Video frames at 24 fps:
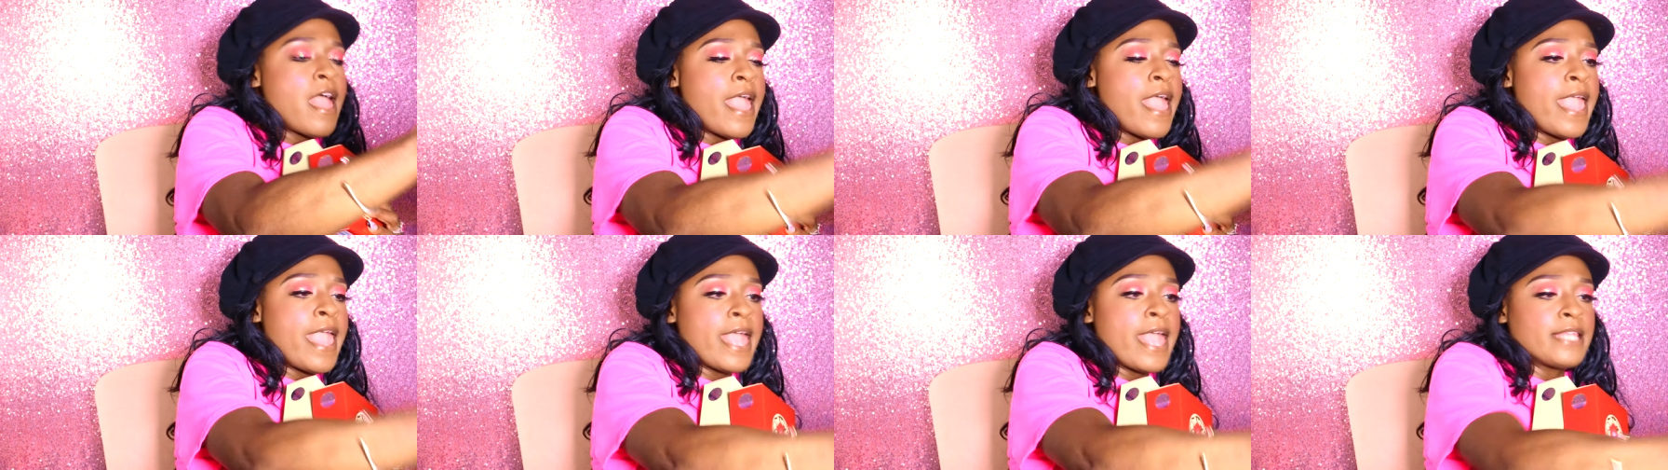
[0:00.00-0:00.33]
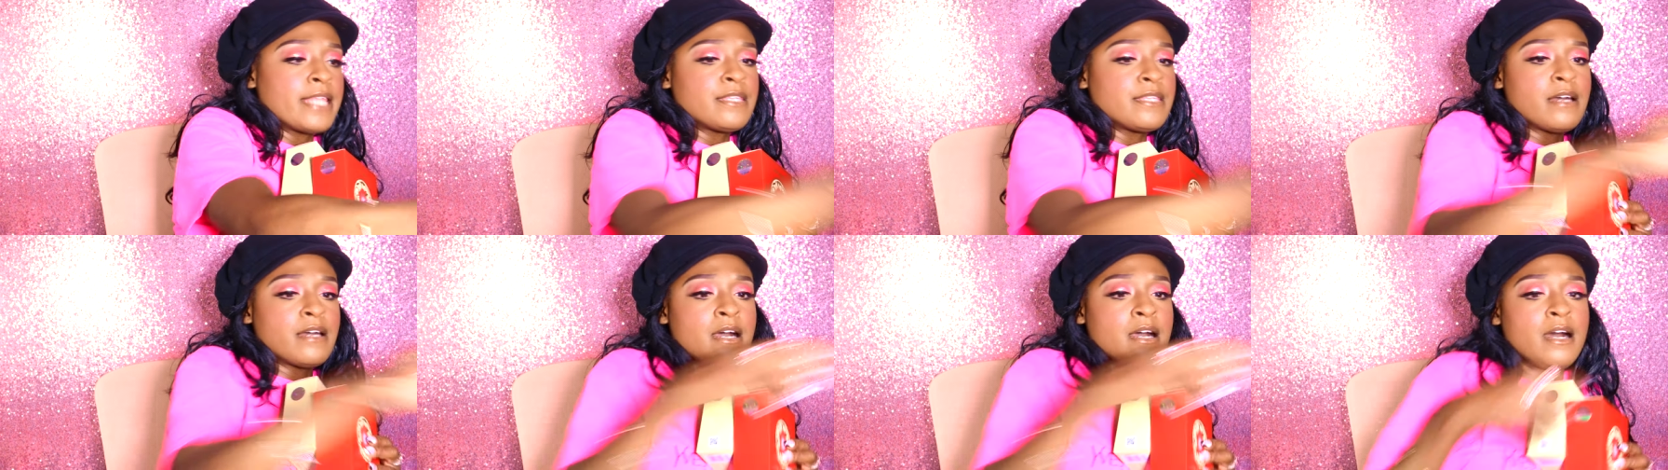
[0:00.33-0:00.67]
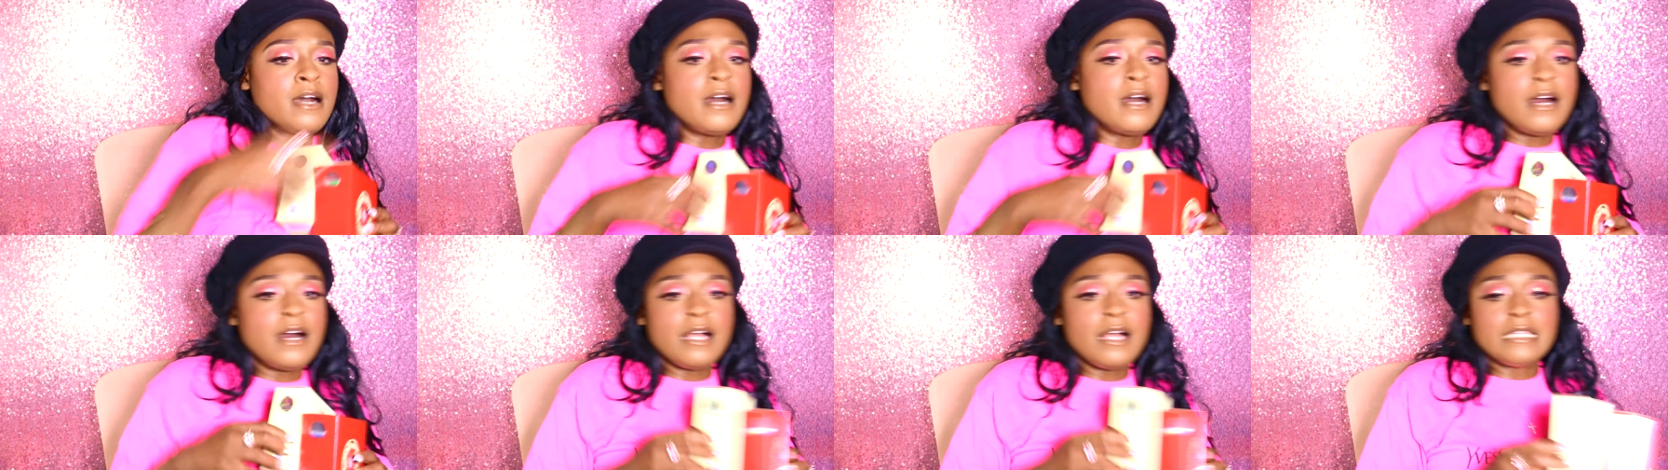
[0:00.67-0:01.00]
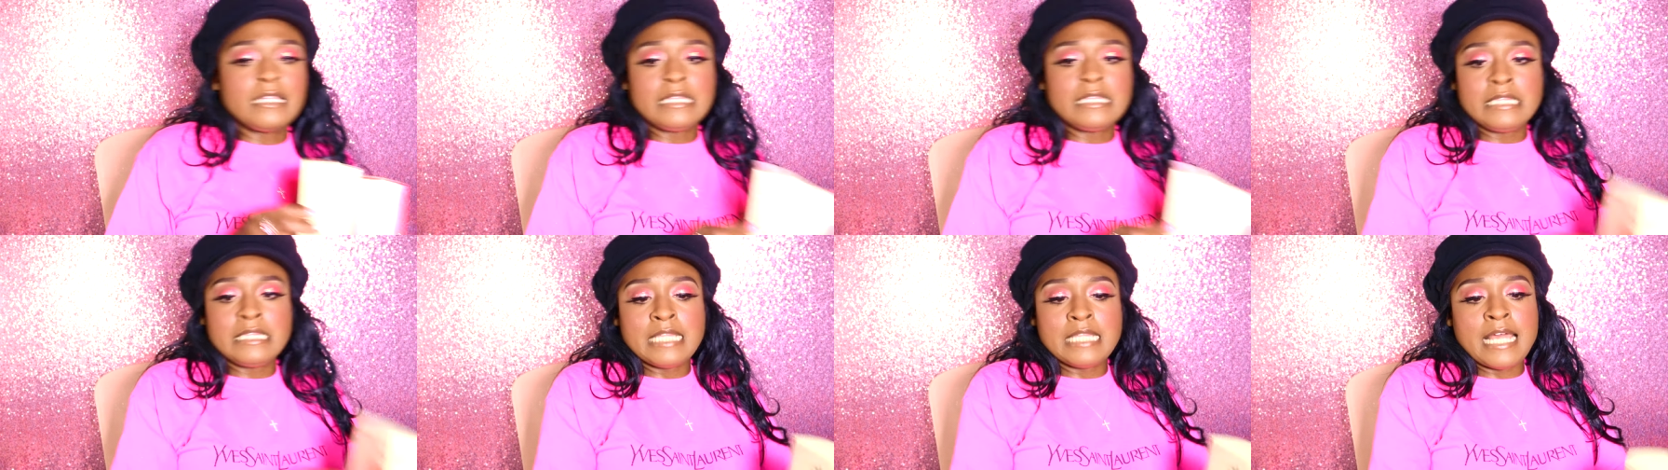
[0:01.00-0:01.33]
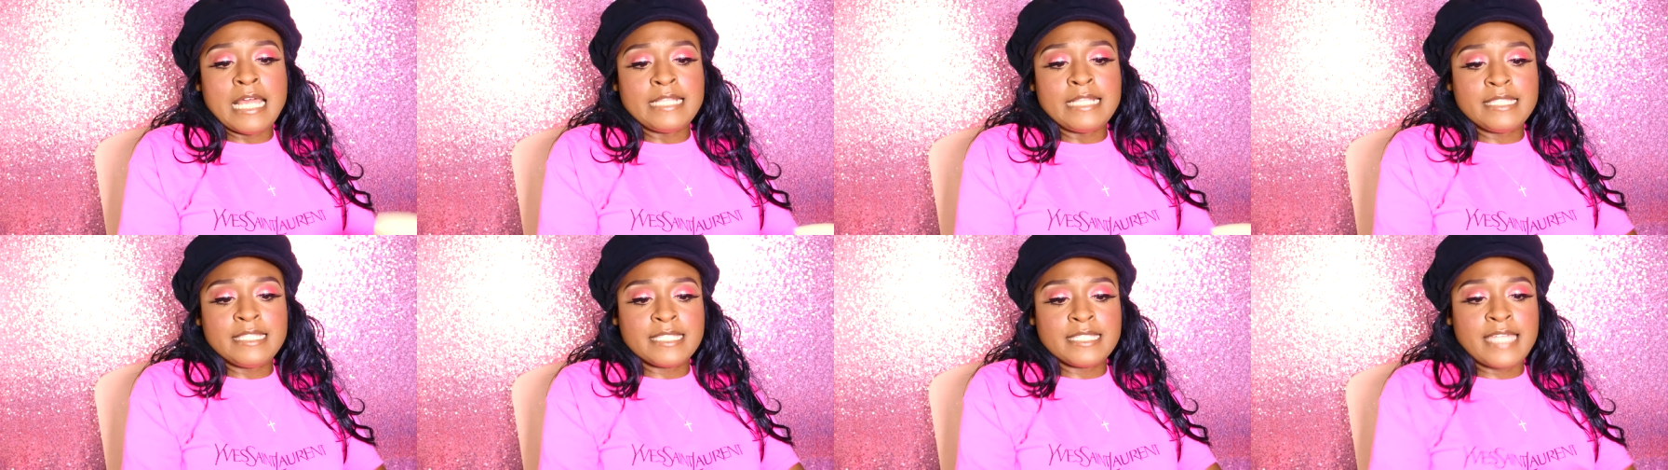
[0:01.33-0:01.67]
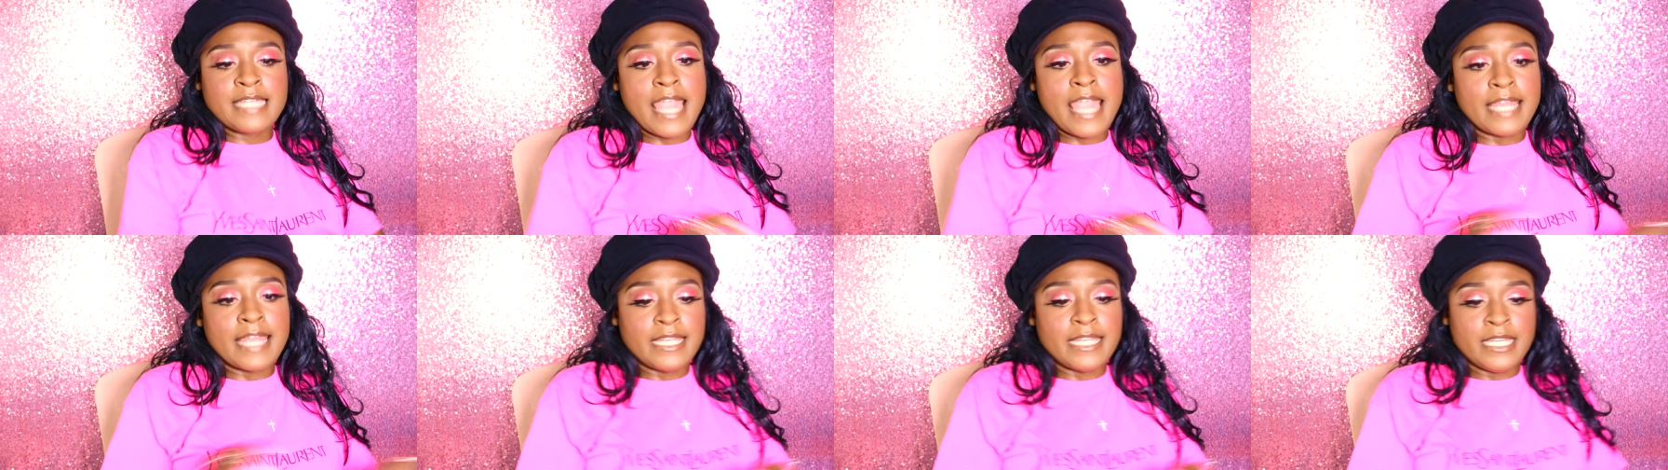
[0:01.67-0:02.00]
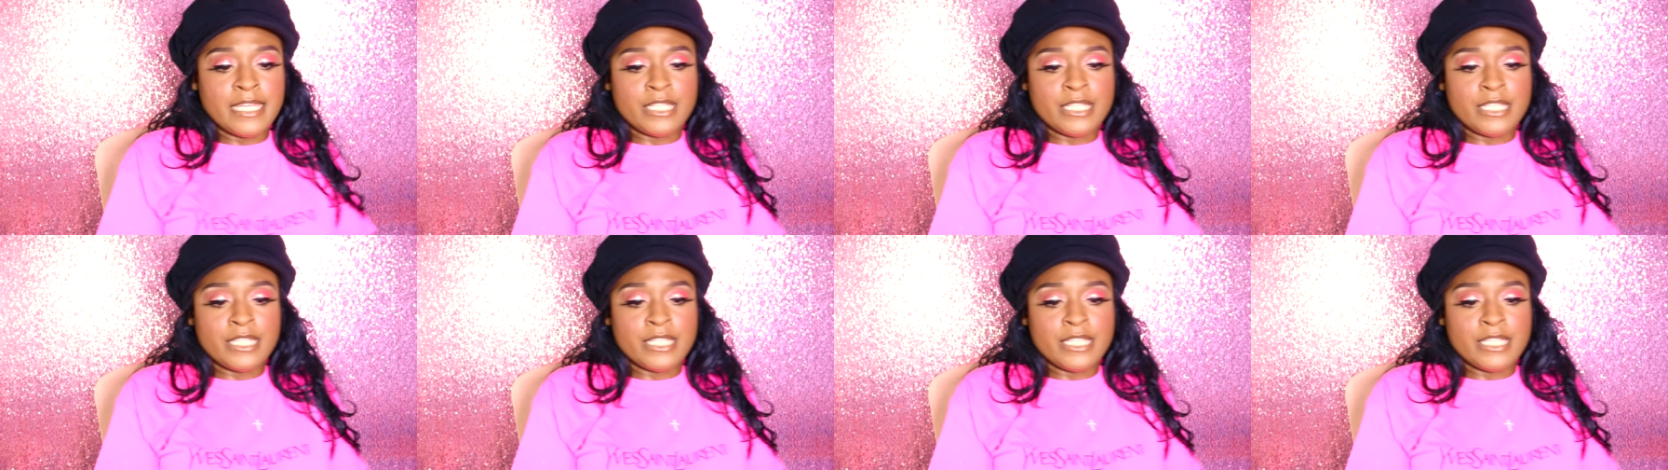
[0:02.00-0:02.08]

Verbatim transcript: And uh, let's get